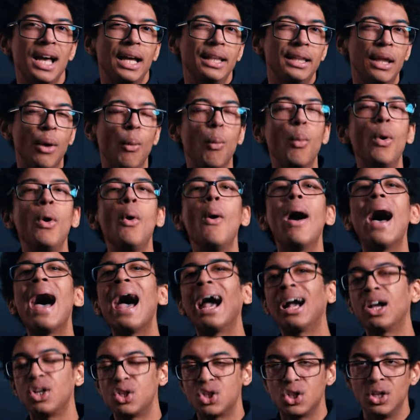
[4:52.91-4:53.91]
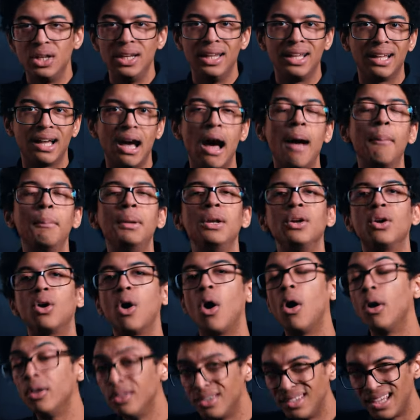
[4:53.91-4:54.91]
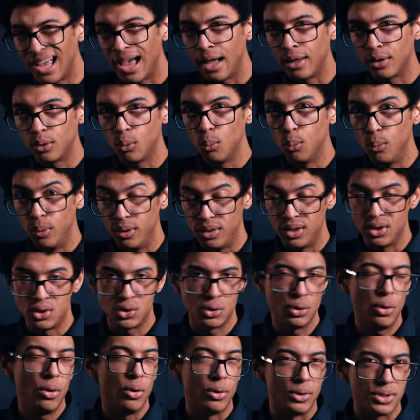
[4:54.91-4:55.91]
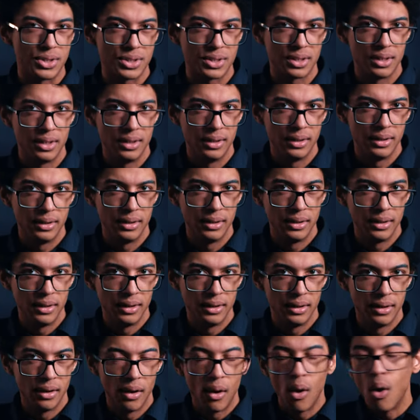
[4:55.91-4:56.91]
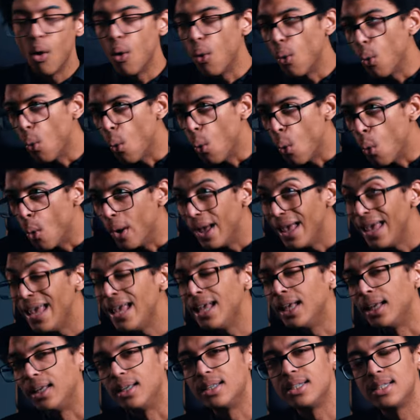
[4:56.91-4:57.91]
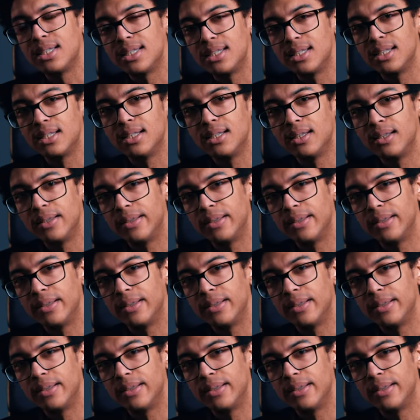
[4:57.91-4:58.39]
that will actually come in contact with the sauce or inks.